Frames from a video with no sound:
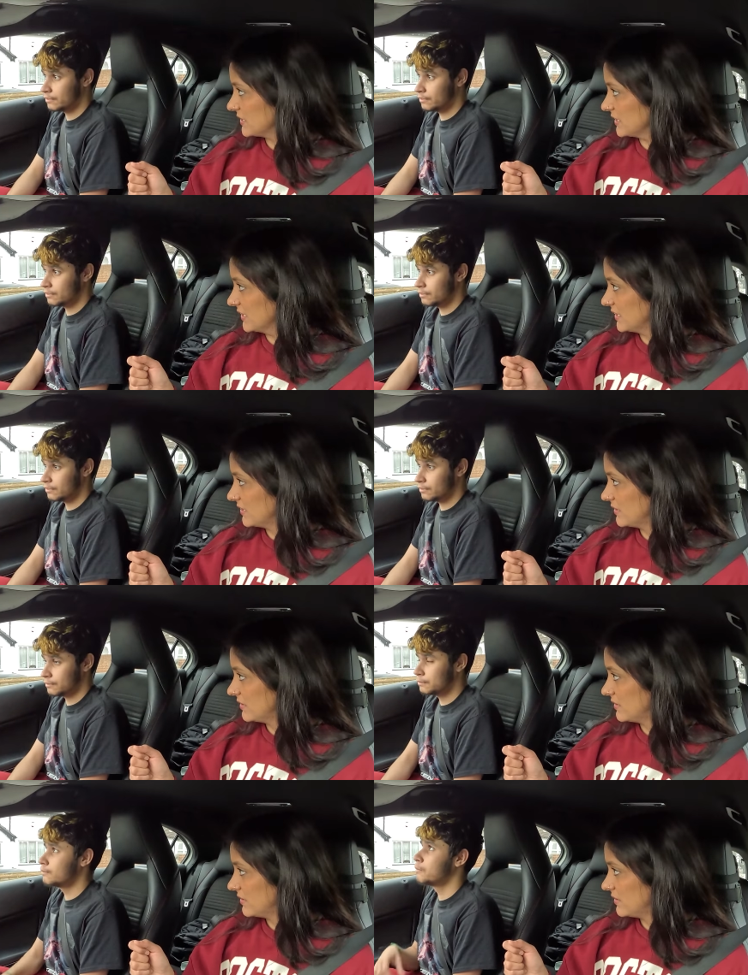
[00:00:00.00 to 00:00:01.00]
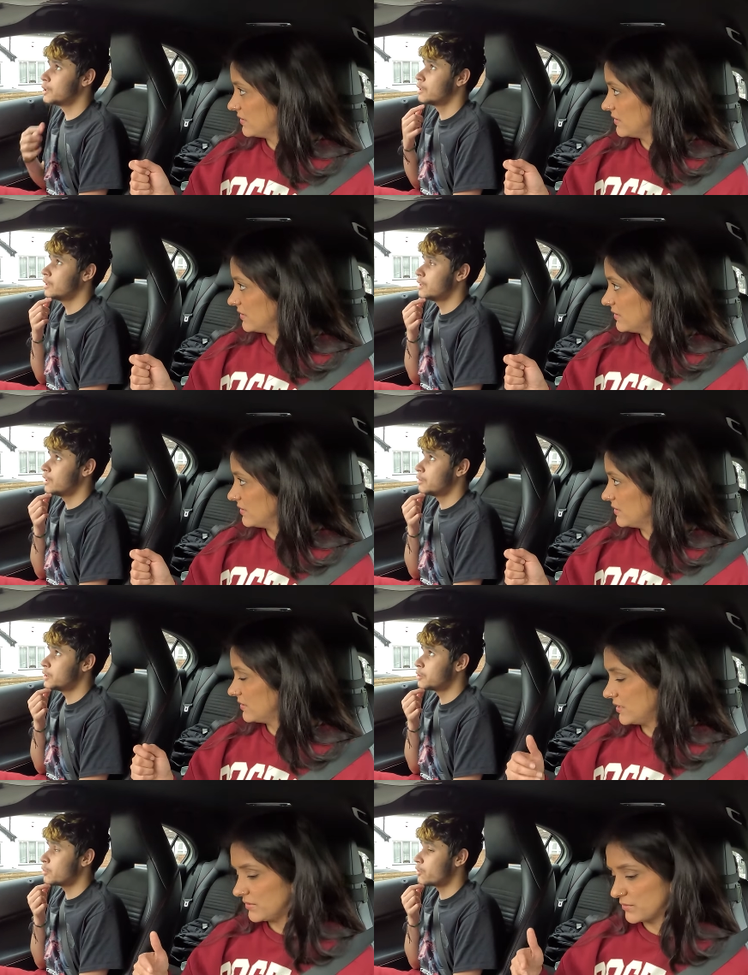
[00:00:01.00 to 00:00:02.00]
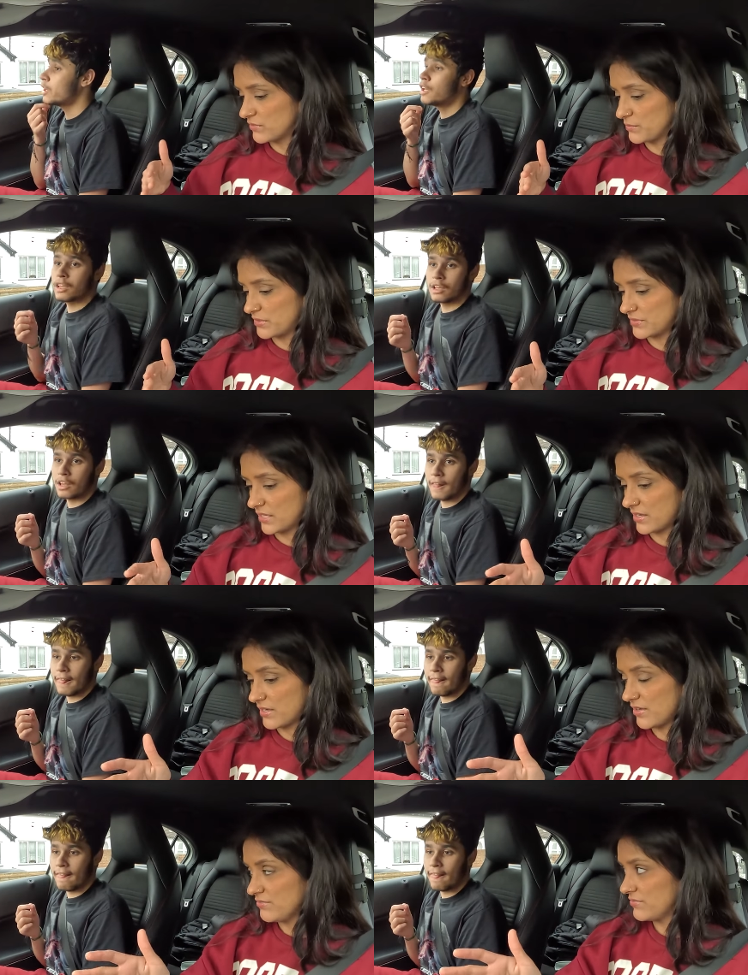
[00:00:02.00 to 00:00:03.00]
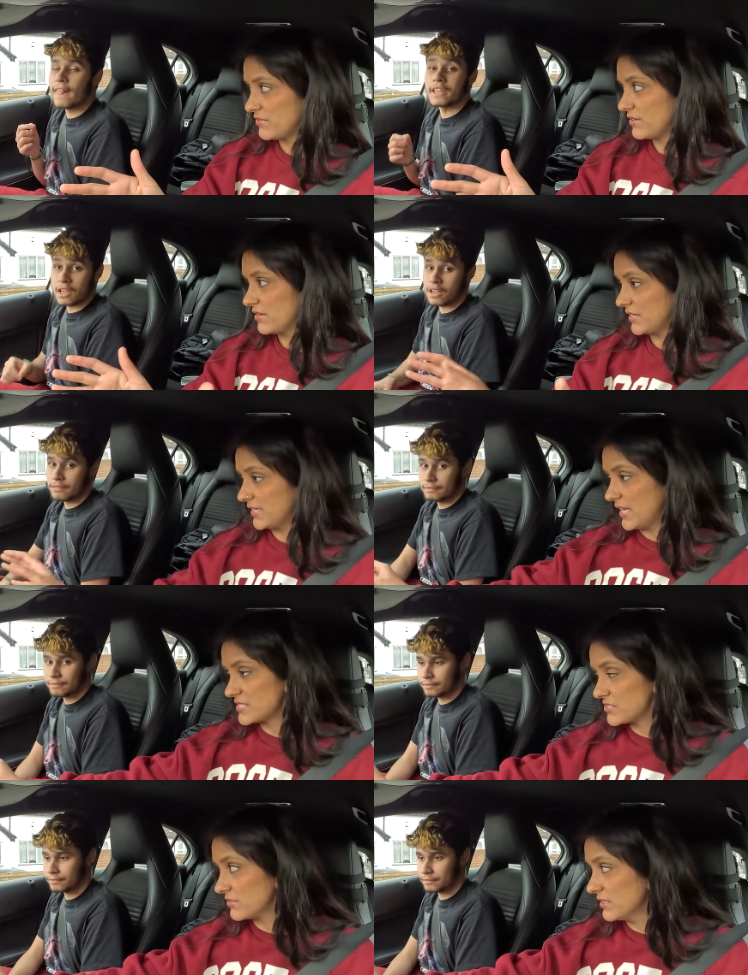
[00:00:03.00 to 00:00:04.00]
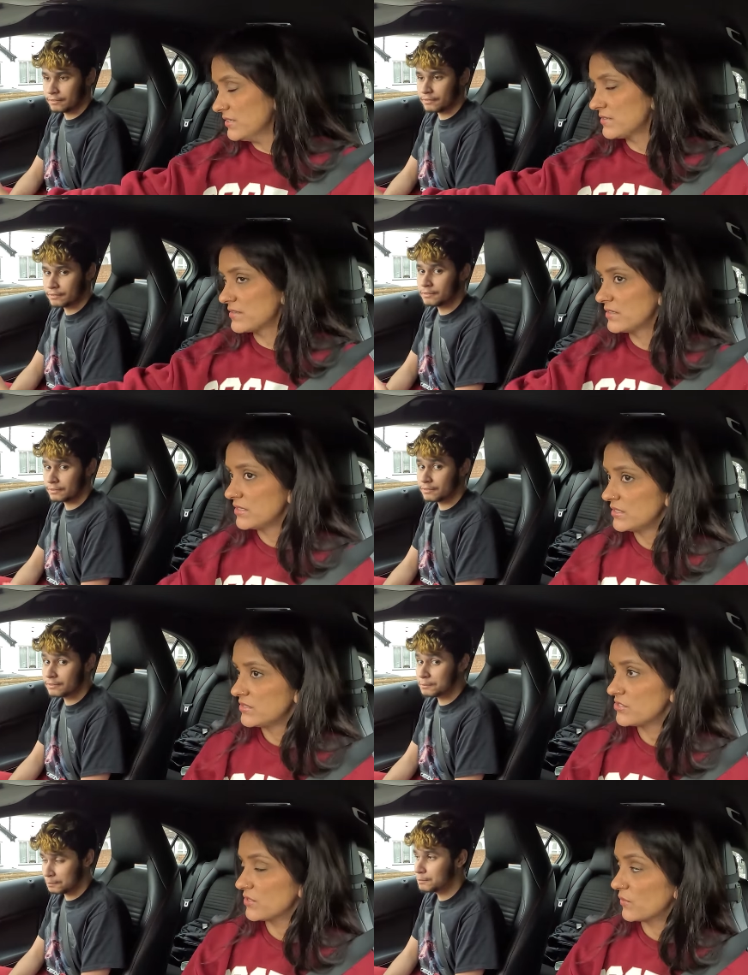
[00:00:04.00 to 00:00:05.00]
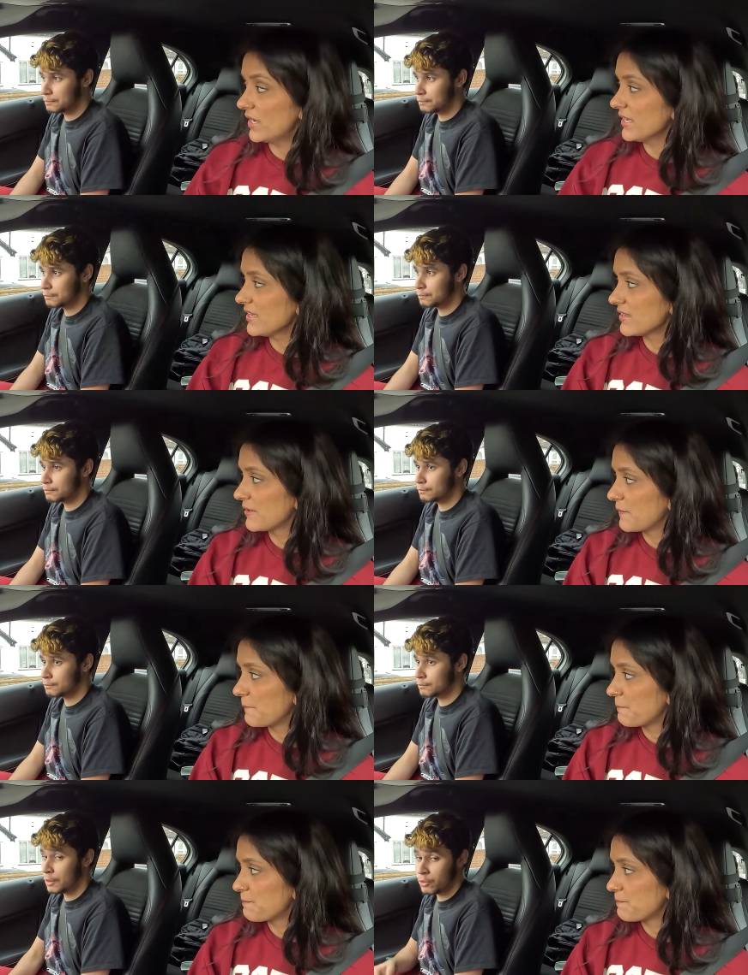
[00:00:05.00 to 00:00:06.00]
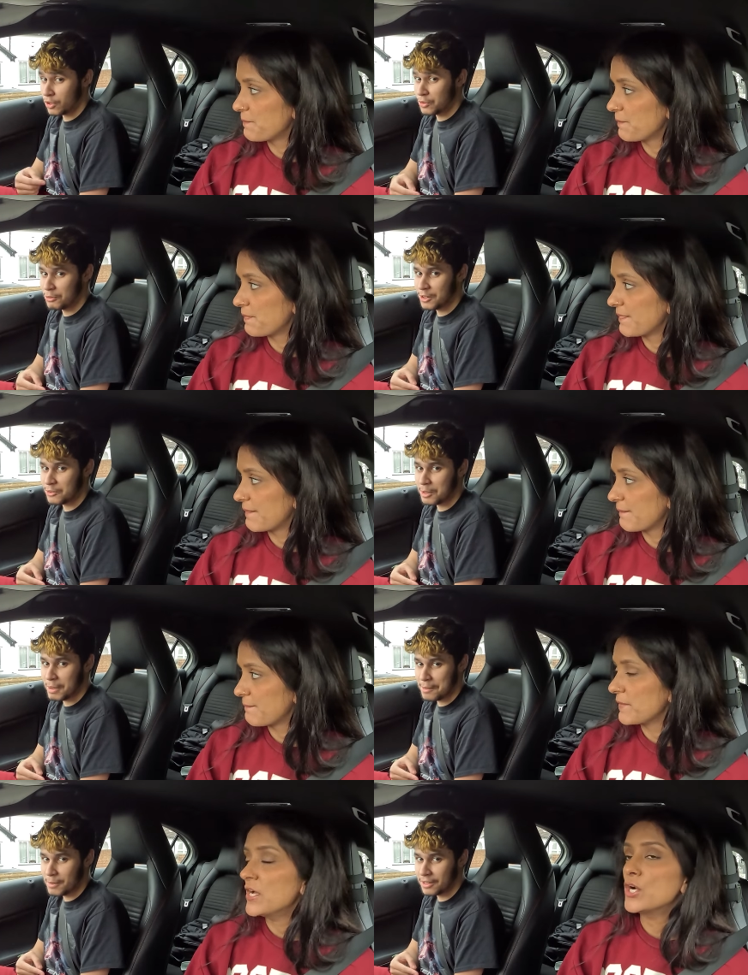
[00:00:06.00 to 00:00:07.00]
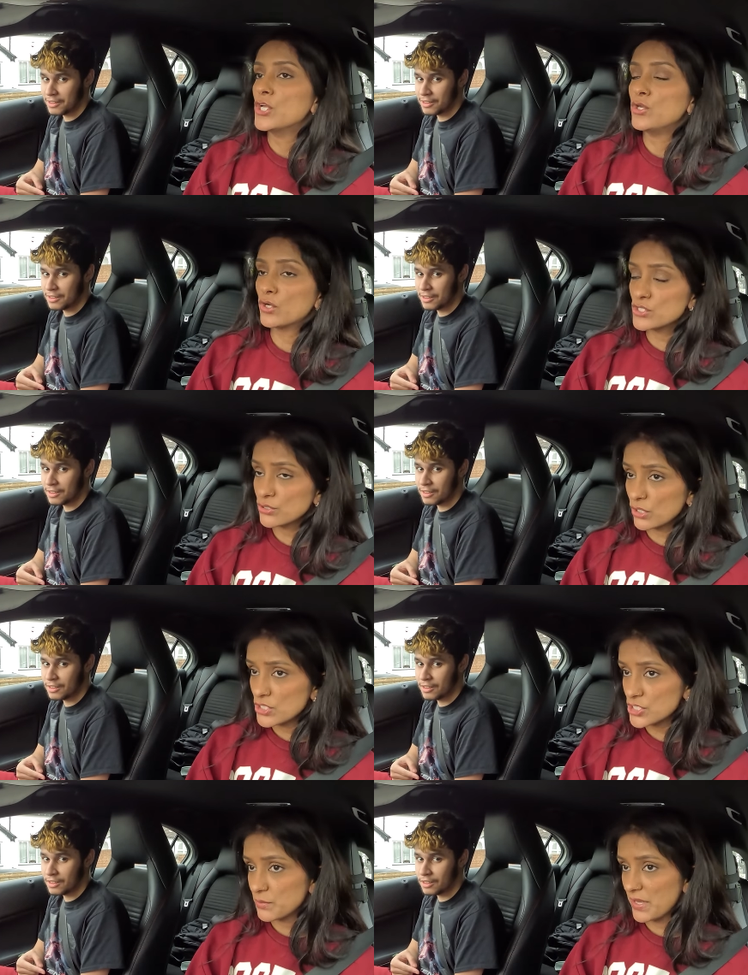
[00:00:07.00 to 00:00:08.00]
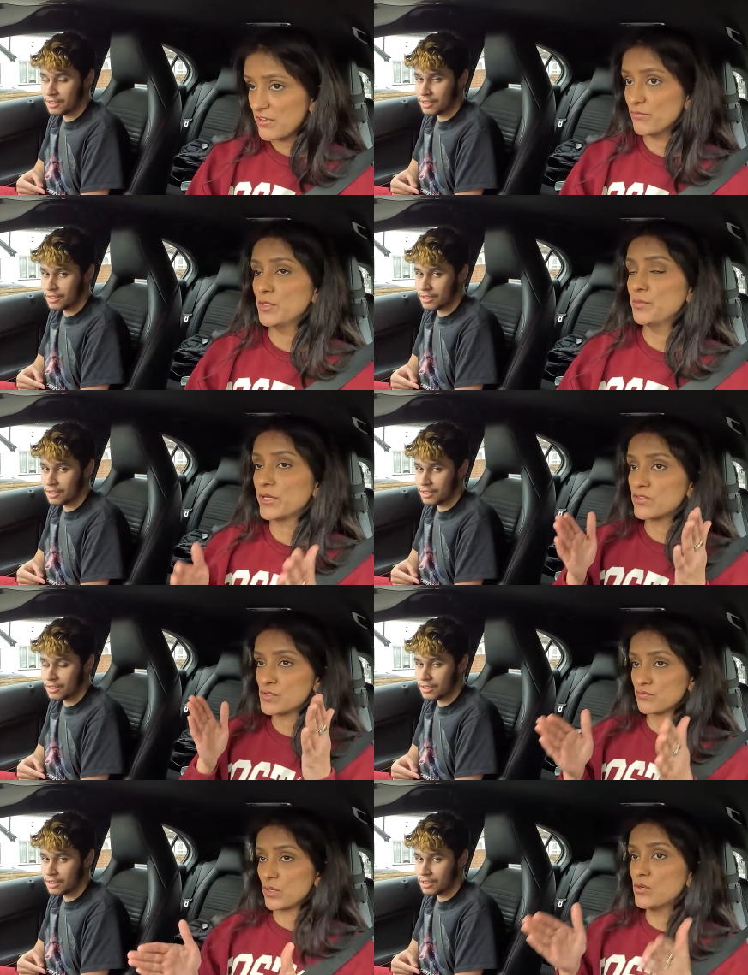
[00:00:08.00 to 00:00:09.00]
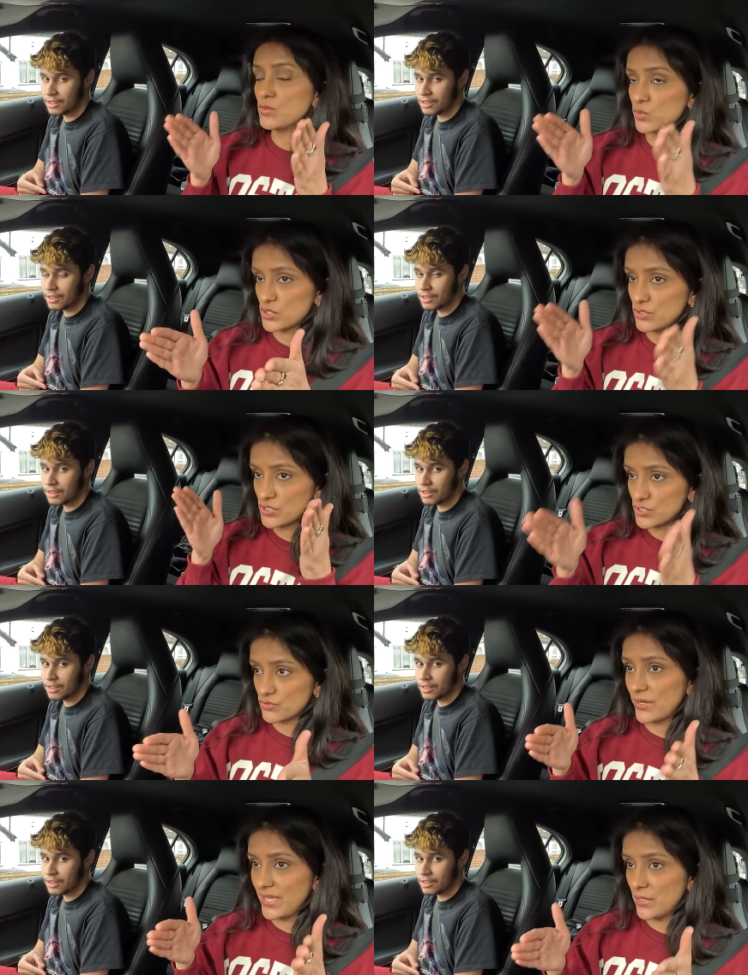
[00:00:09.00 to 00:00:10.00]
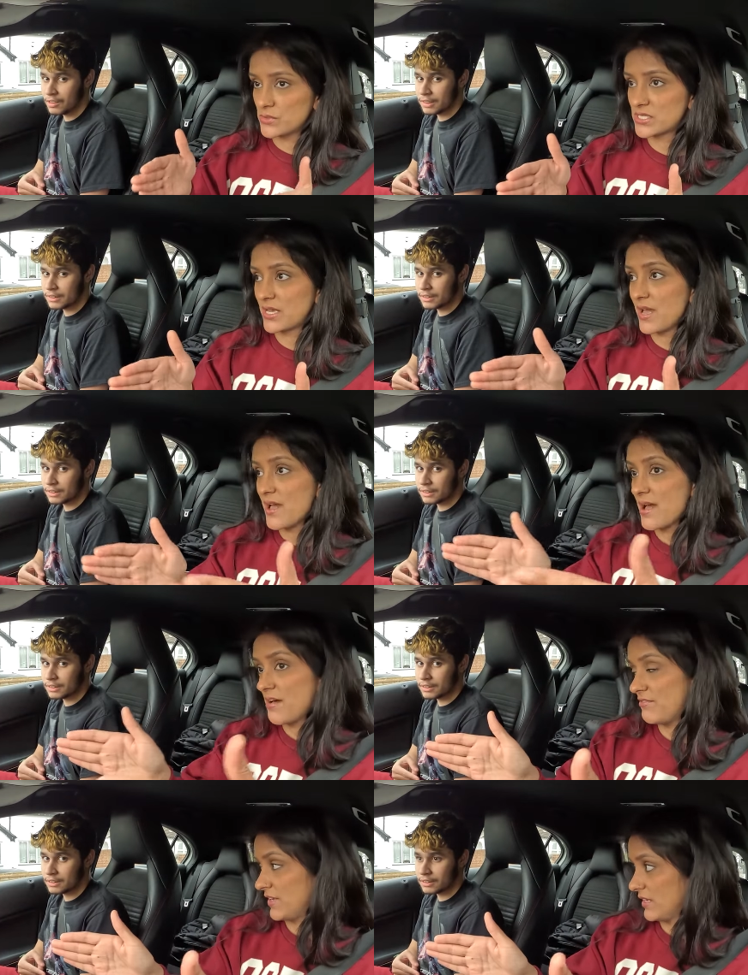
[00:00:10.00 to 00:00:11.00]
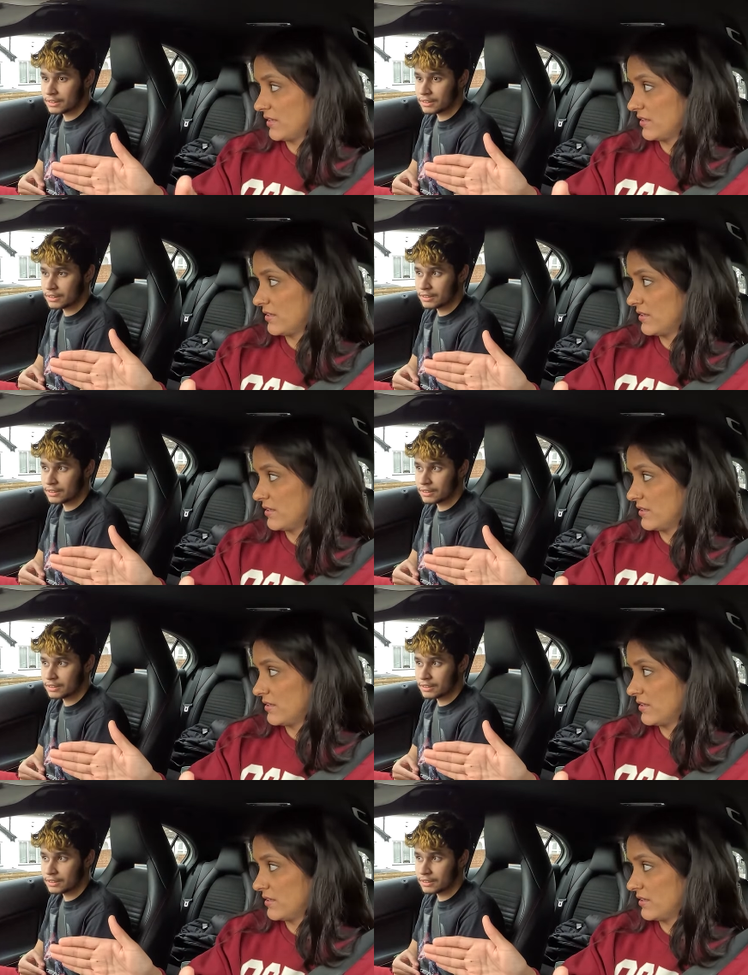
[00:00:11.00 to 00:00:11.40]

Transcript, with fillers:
Speaker 1: didn't I? There was a bit of a curve. Yeah. And I had to do this. Do you know why?
Speaker 2: Or was I too close to the pavement?
Speaker 1: You got too close to the pavement because the road was not straight, it was curving.